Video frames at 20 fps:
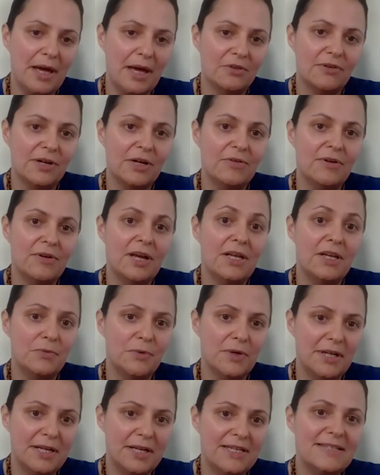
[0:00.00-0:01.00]
or background
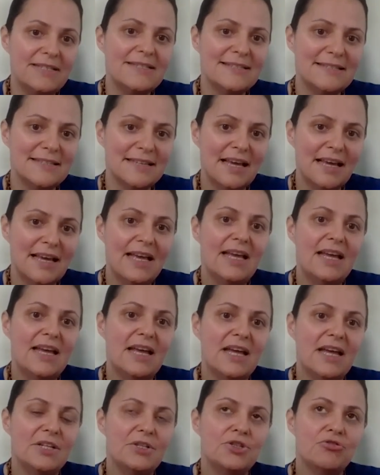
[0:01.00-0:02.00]
anyone is,
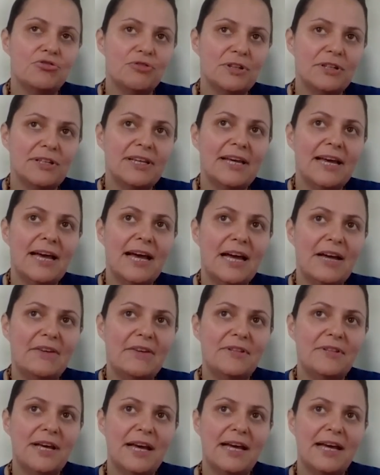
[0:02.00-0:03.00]
and to really
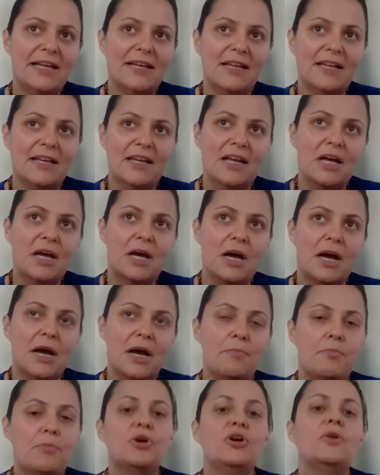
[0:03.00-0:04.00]
have that
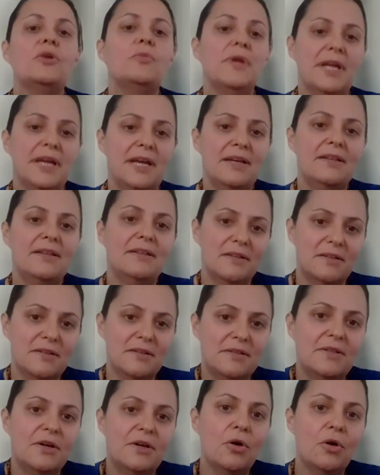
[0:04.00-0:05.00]
permeate
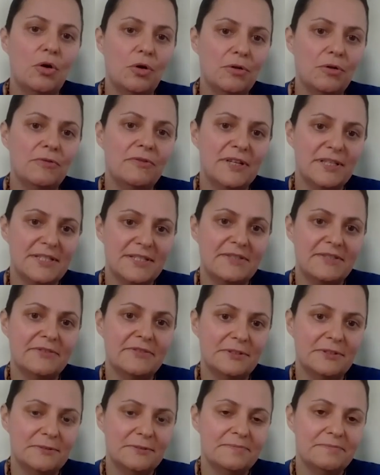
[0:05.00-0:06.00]
the whole
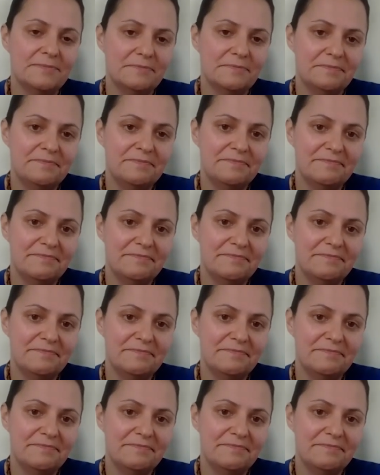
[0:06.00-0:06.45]
festival.